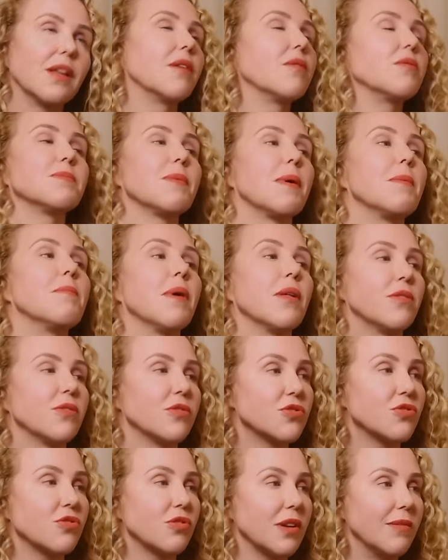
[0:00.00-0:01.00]
it was my
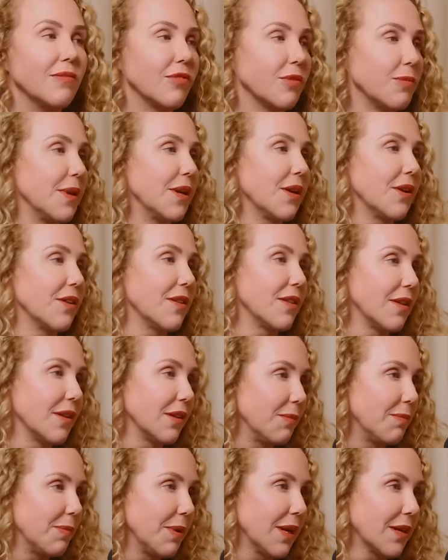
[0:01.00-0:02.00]
mother's dream for me to go to the
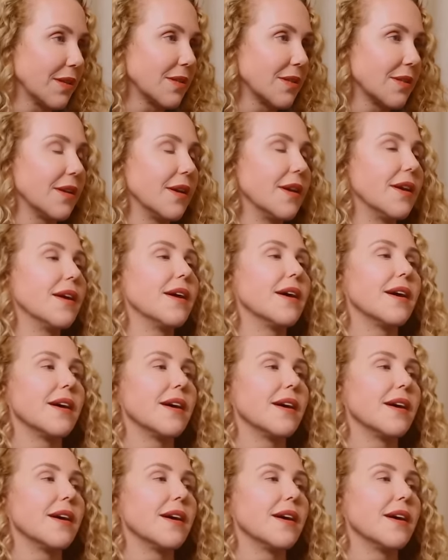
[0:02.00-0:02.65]
Olympics yep